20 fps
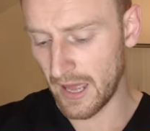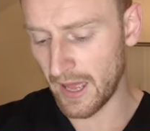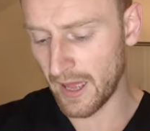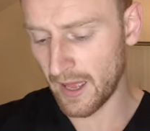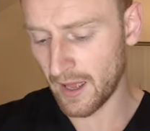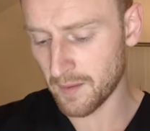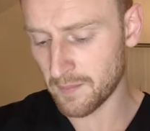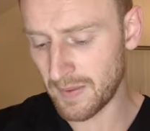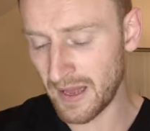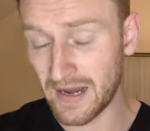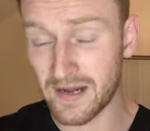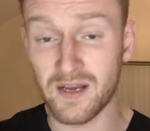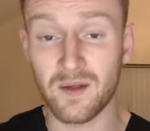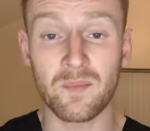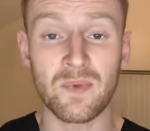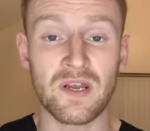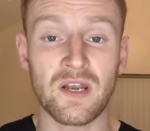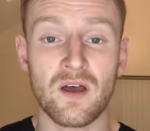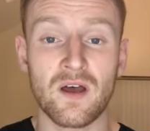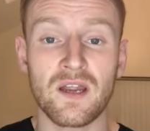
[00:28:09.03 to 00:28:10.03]
Um, and
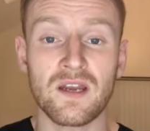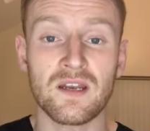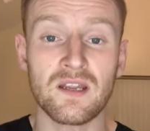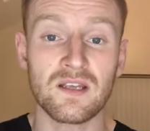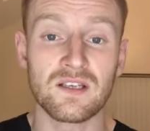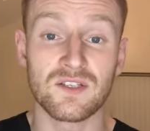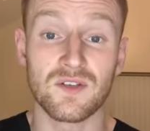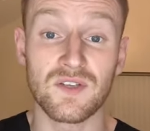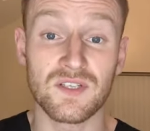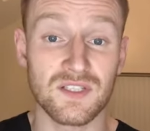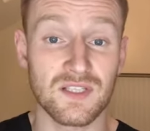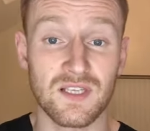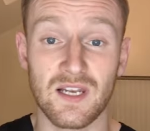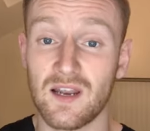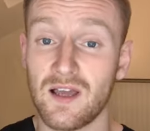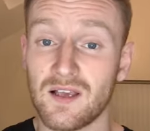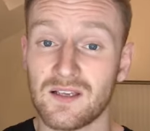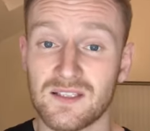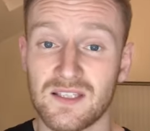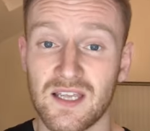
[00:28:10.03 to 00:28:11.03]
number nine, so this is the
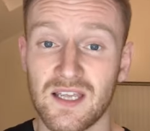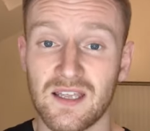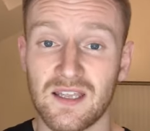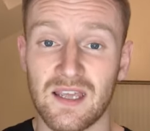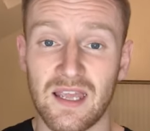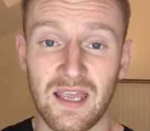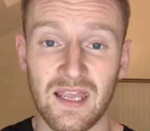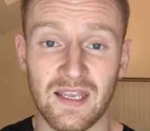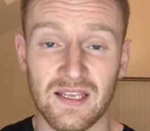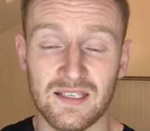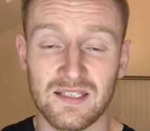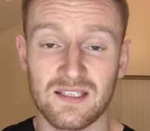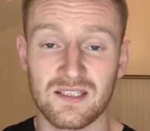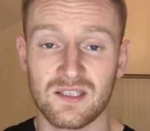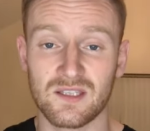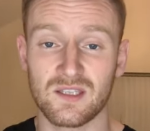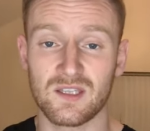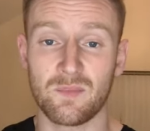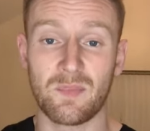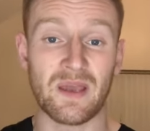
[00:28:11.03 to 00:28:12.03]
last thing, is
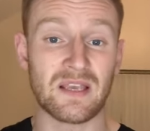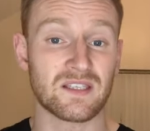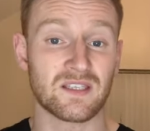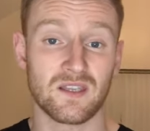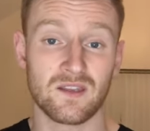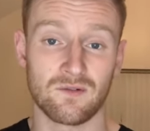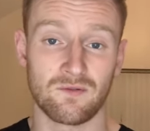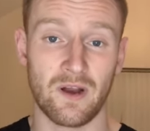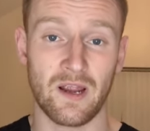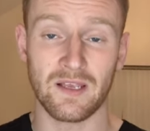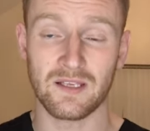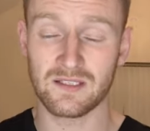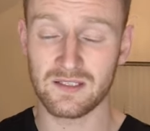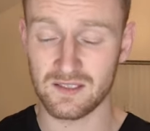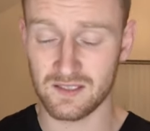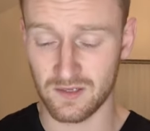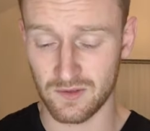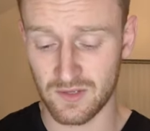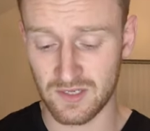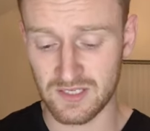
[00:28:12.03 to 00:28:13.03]
the best of the
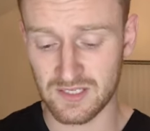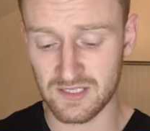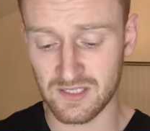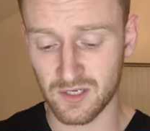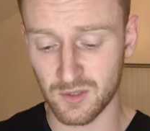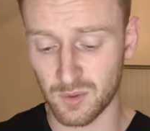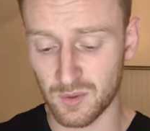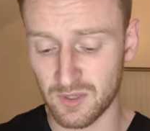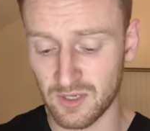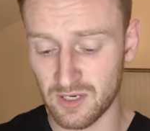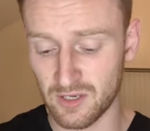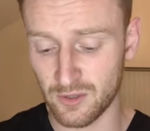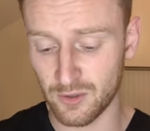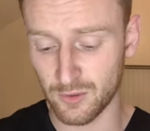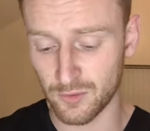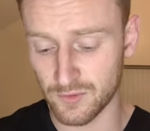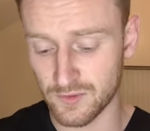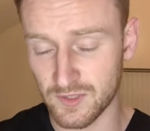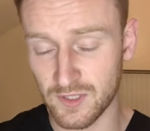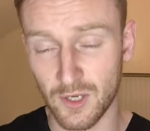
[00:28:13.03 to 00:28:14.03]
rest. So this is going to
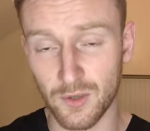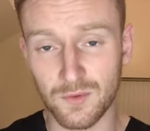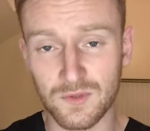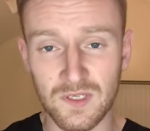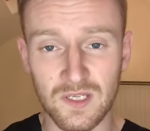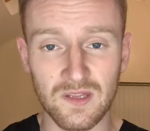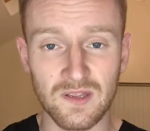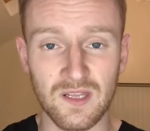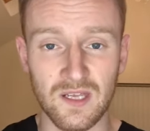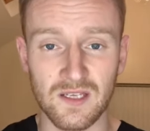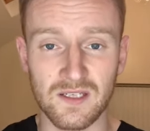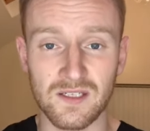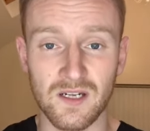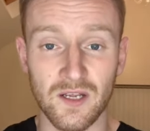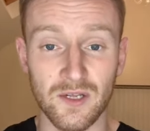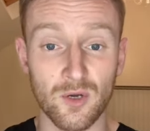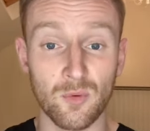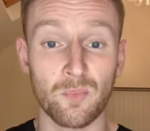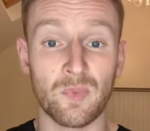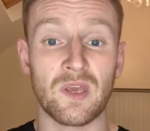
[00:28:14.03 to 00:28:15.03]
include noting things
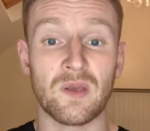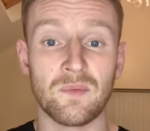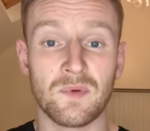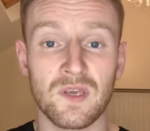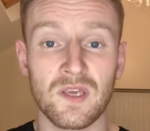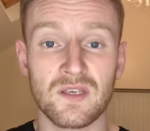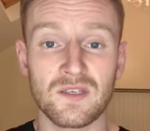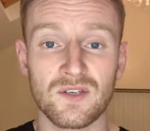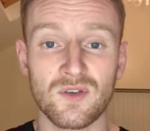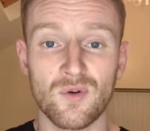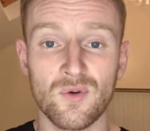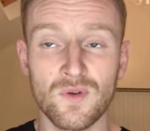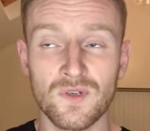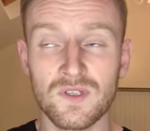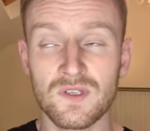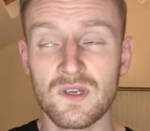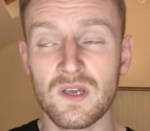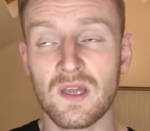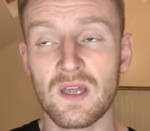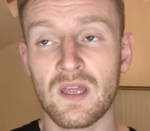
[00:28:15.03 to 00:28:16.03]
like your BPE
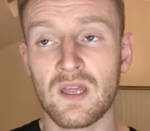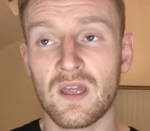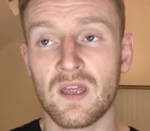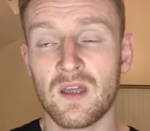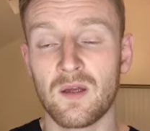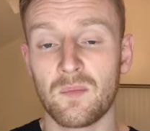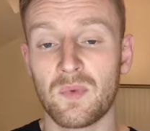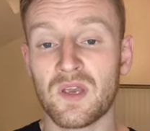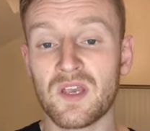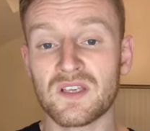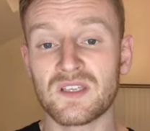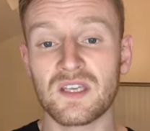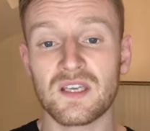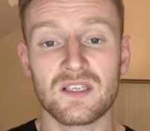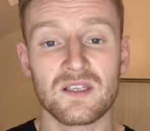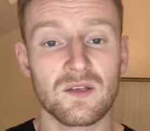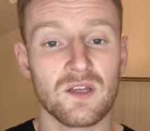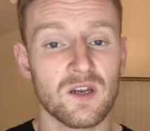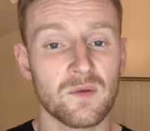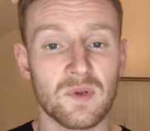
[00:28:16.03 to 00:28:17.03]
scores, because
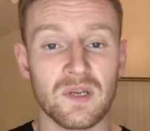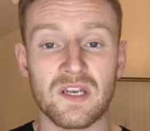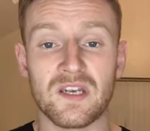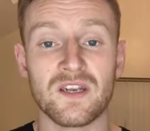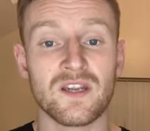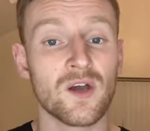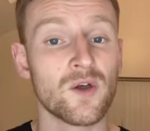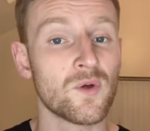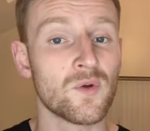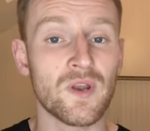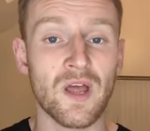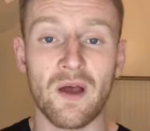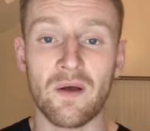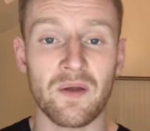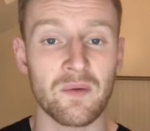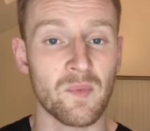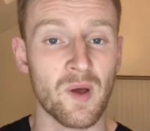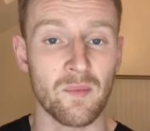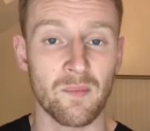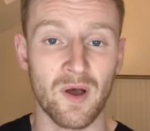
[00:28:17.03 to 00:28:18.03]
there's going to be no
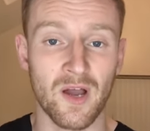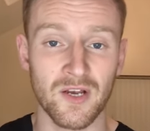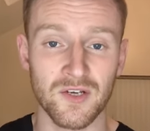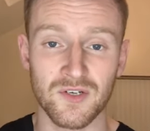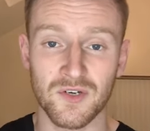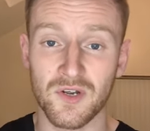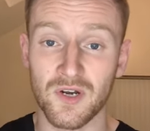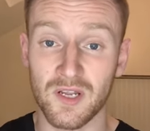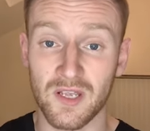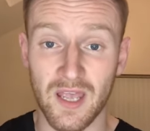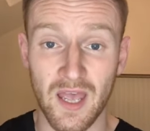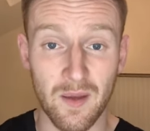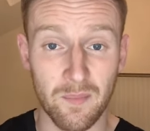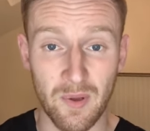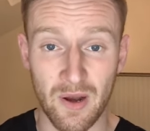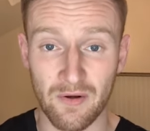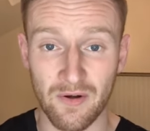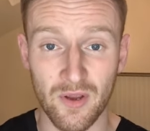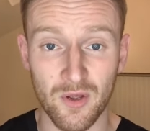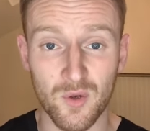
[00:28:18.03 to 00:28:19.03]
doubt in my mind you're going to get a
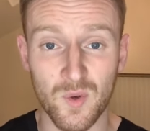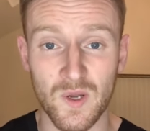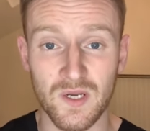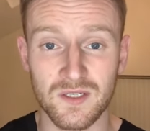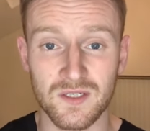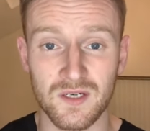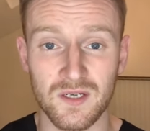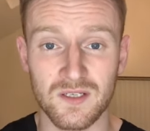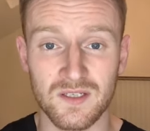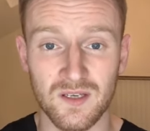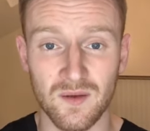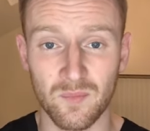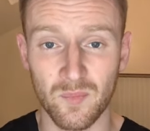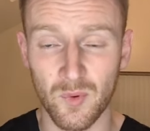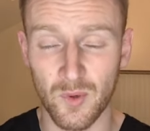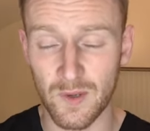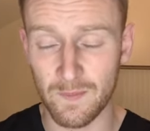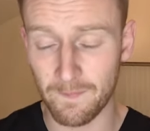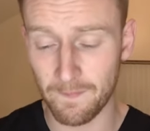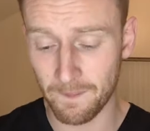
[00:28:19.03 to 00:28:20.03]
perio question at some
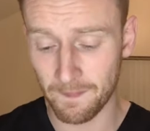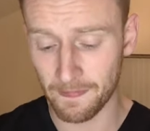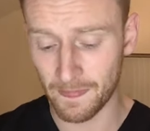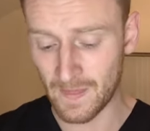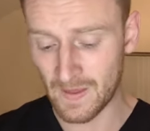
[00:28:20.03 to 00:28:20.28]
point.